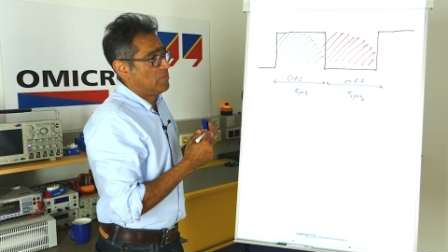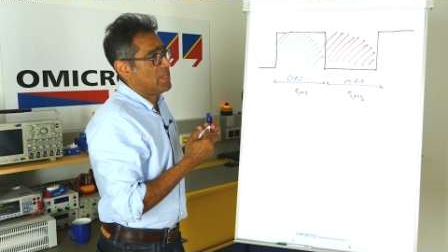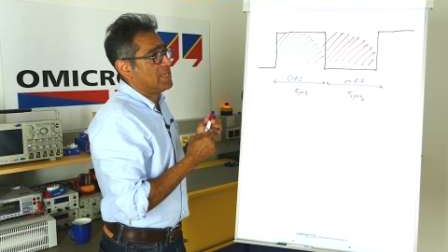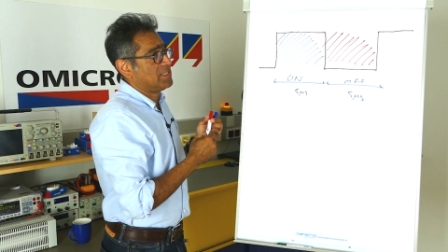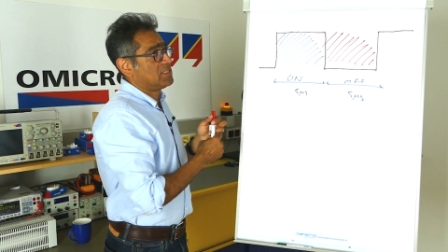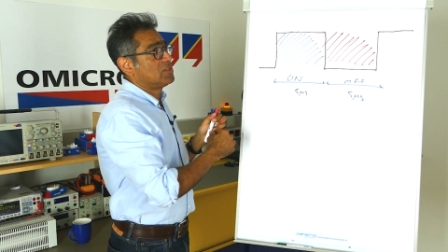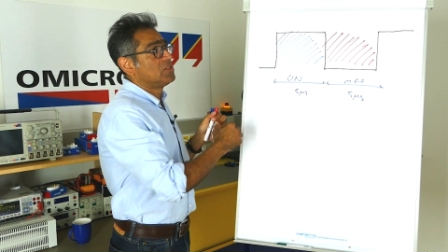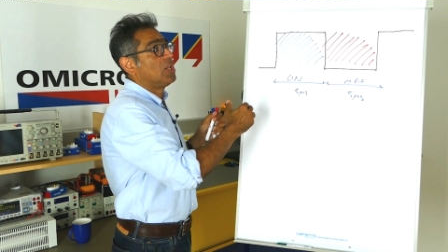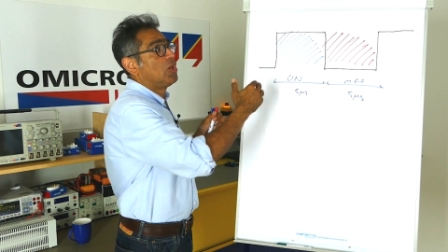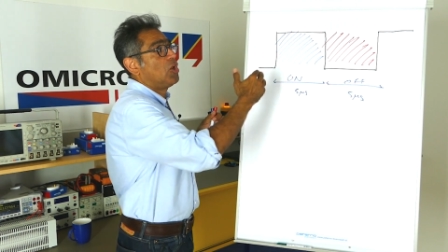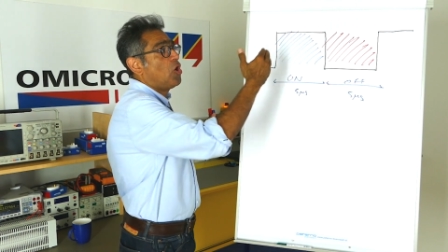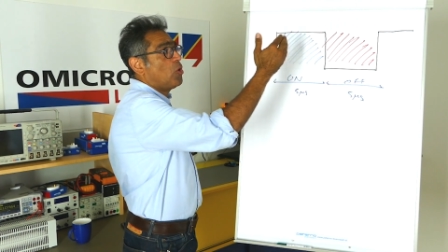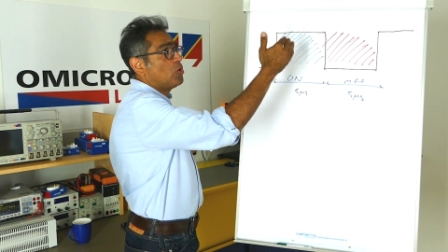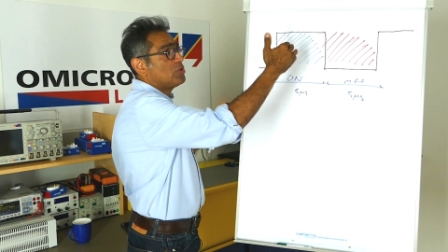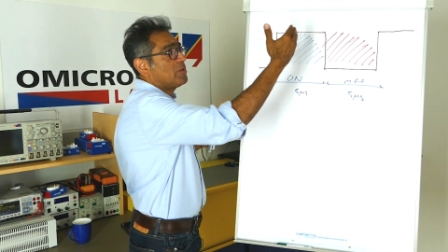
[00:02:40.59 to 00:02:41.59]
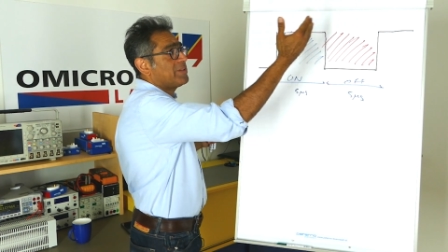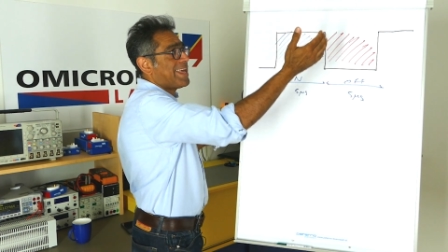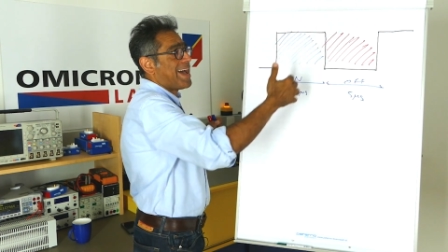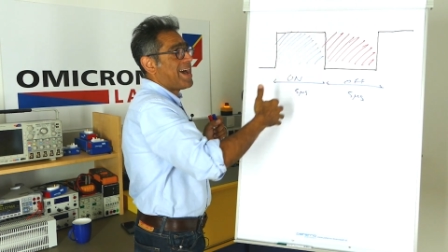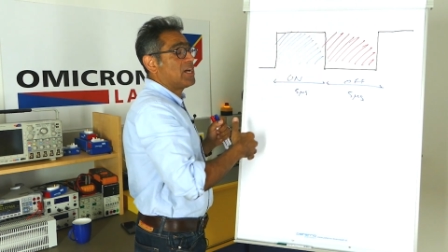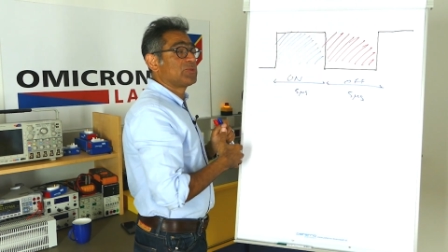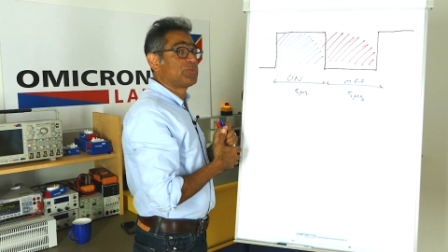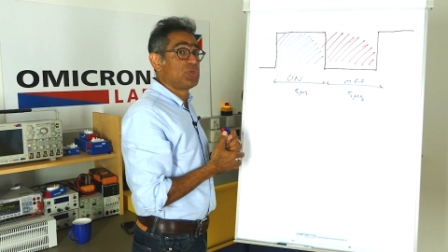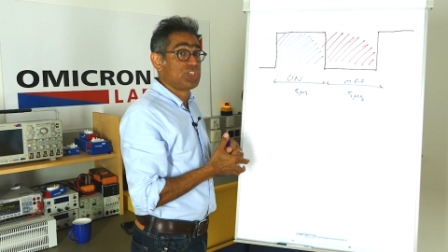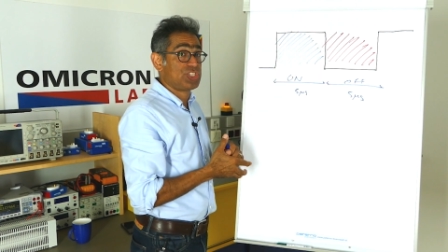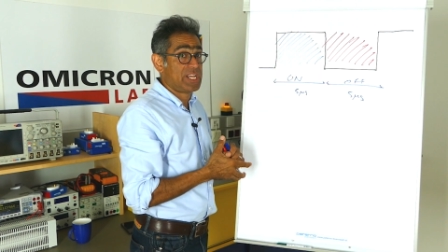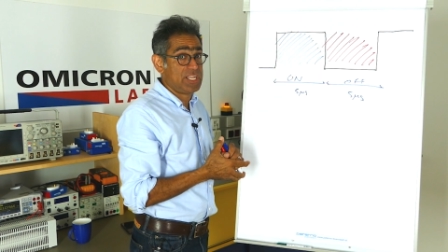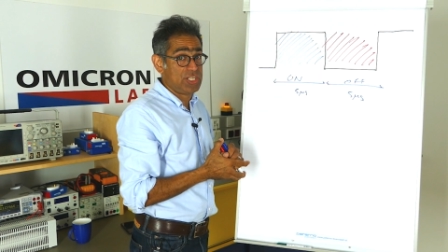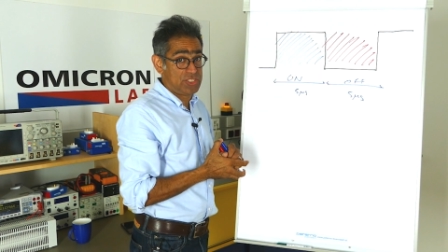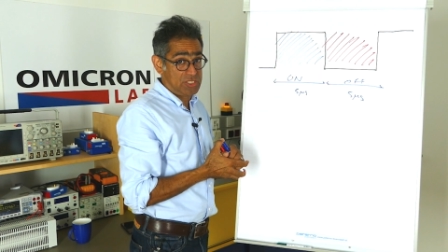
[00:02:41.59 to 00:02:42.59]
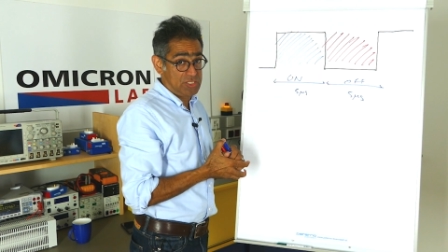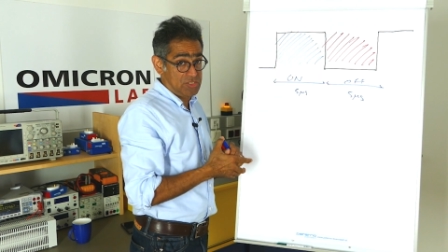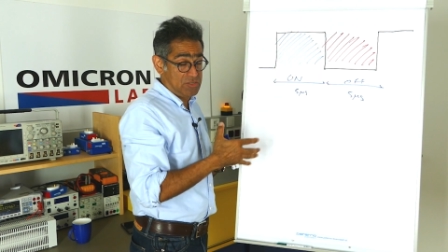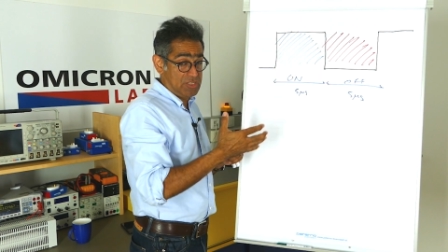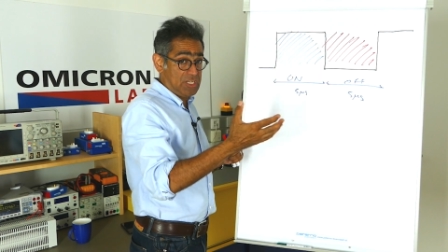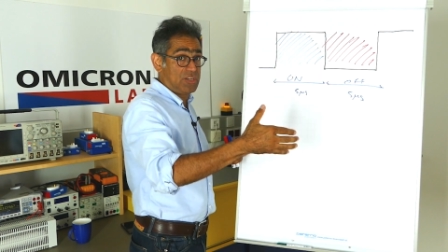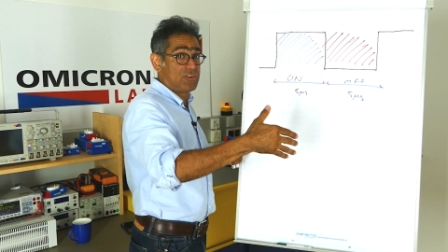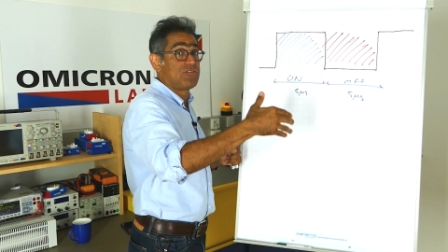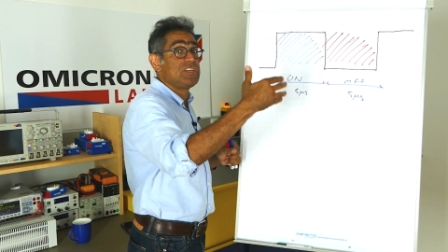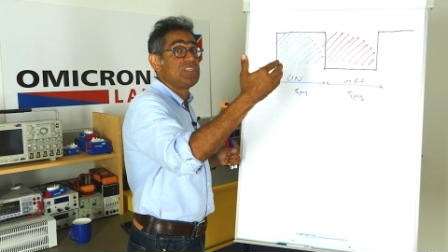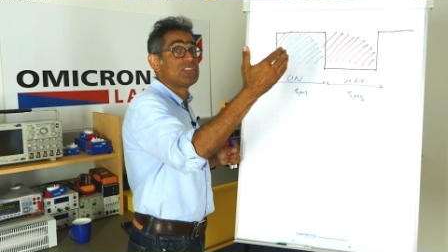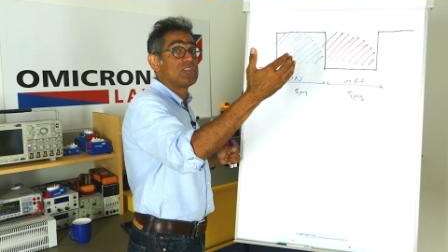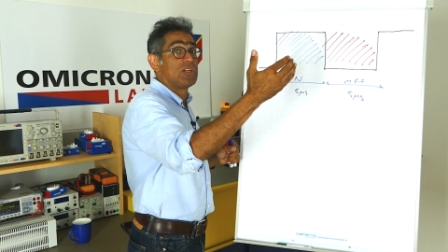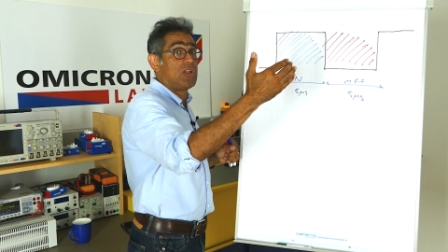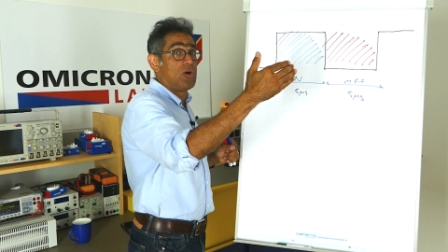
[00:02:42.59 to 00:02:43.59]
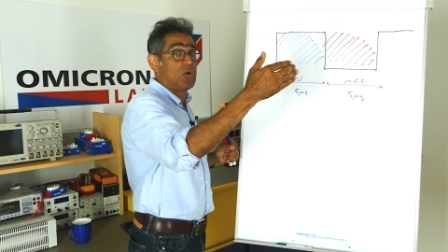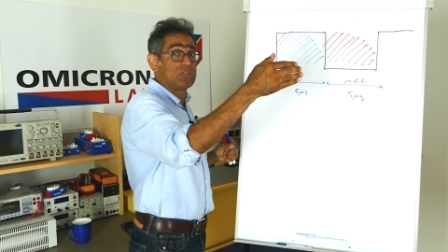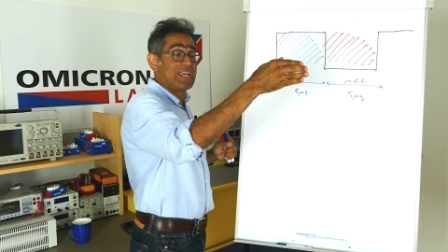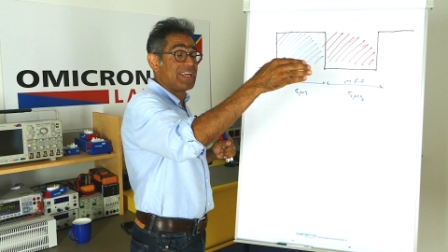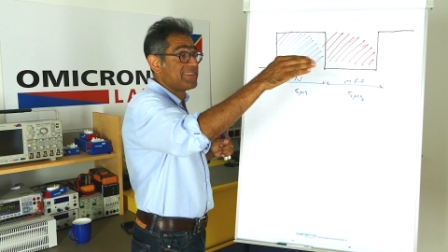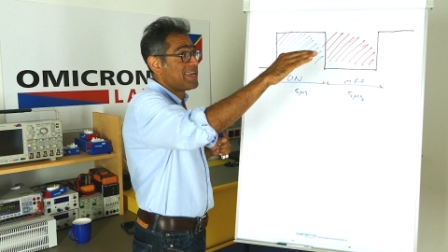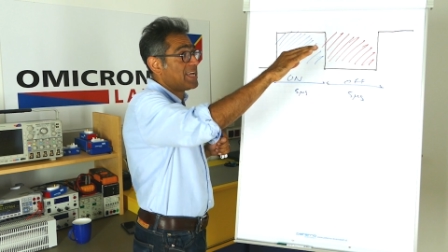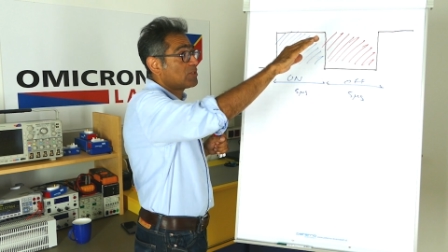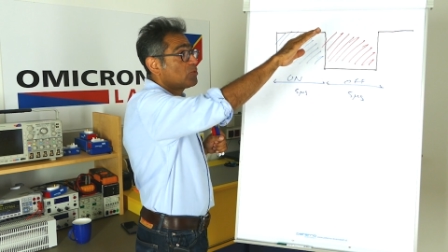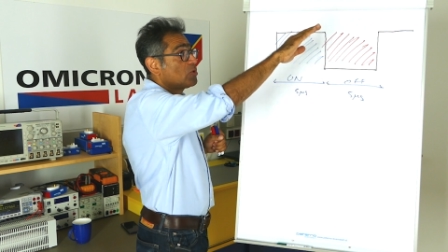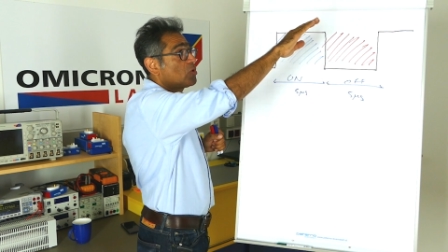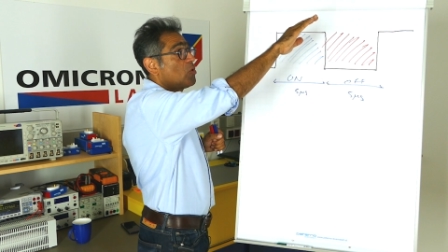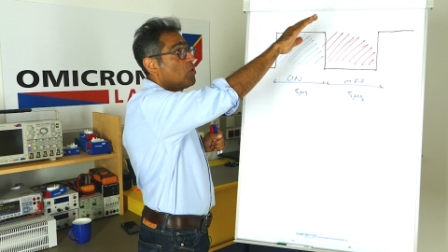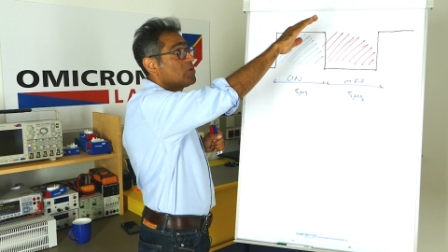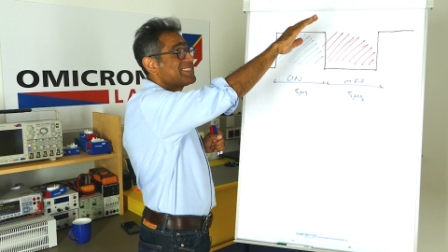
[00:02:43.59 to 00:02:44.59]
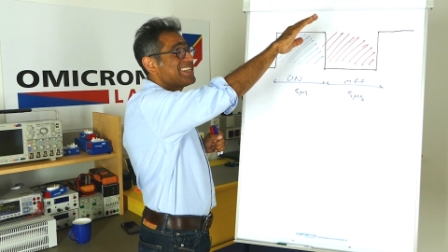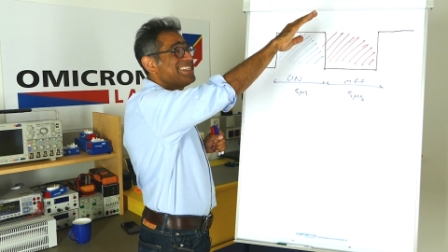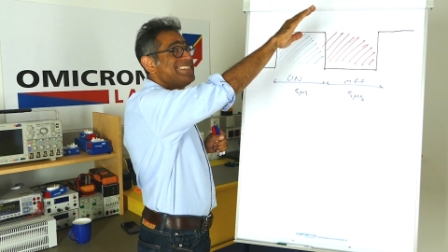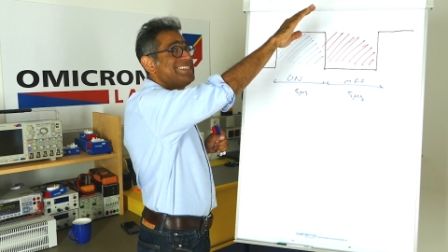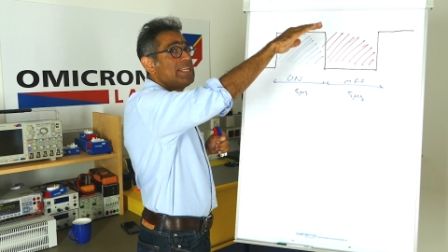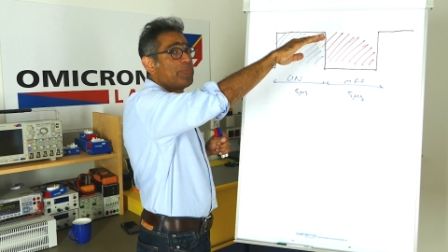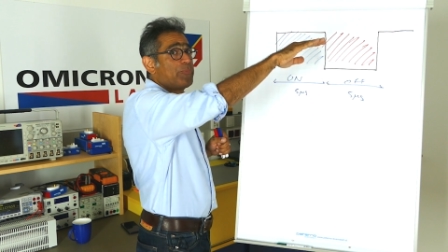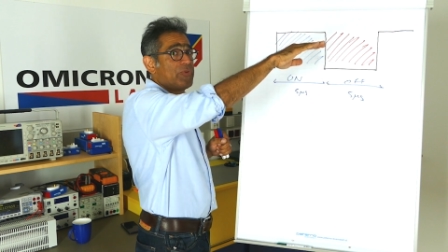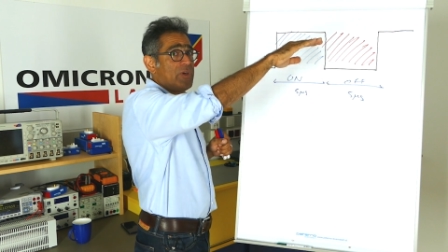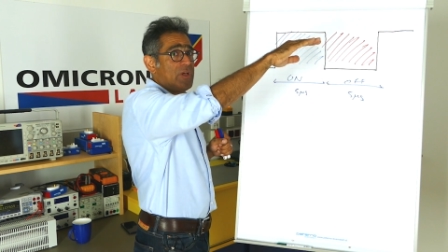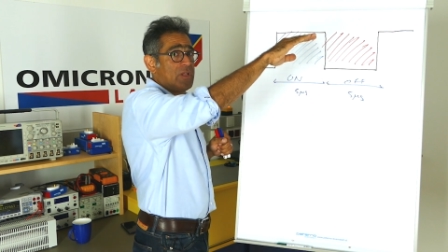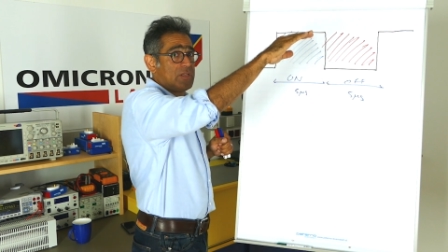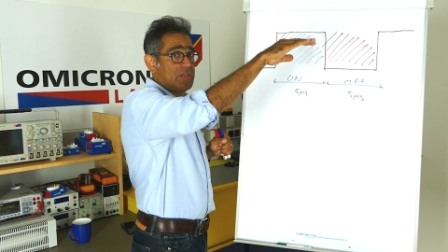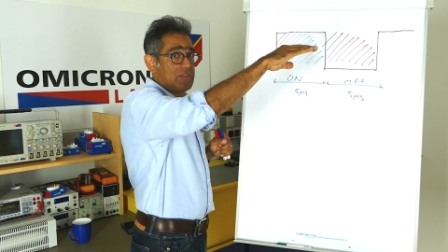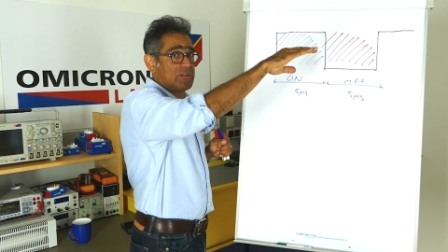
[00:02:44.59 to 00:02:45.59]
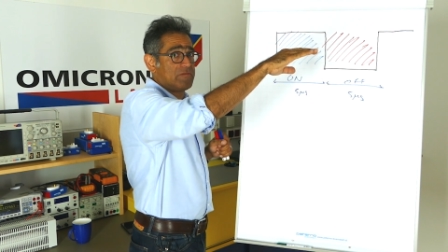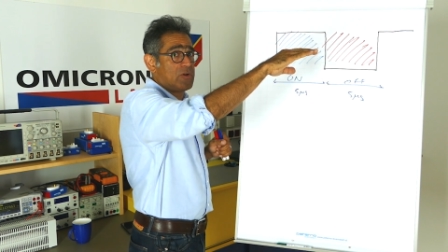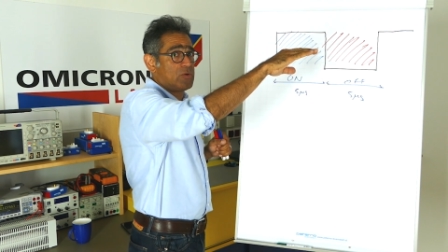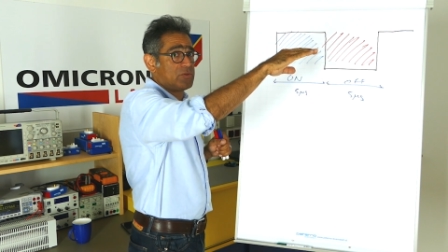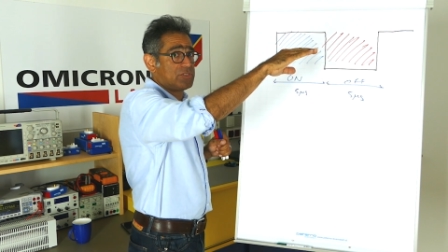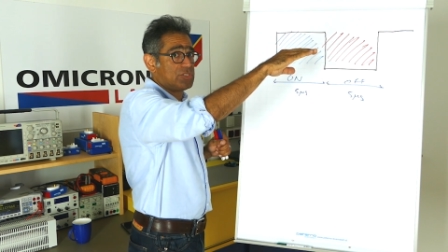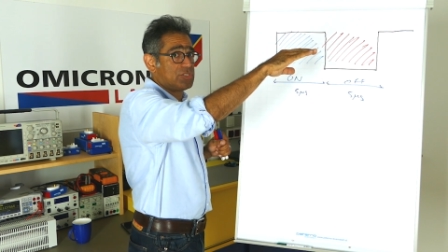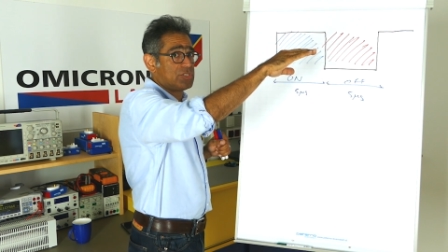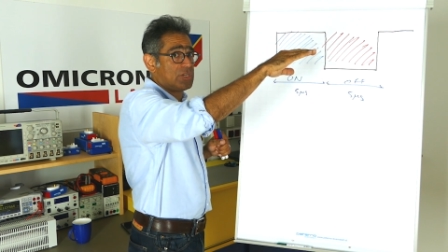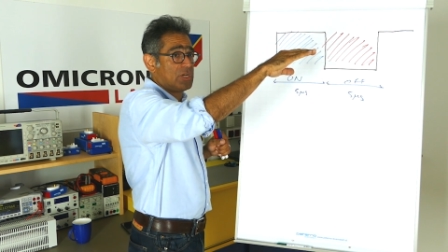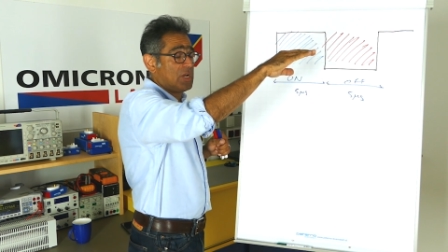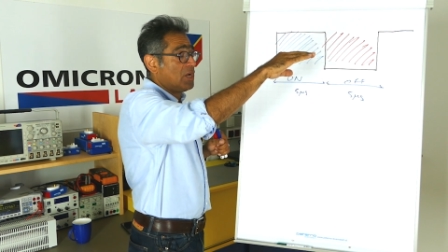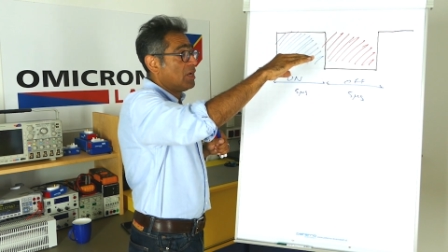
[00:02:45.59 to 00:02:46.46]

that the load on the output changes, so you increase the load, and that will cause a dip in the voltage.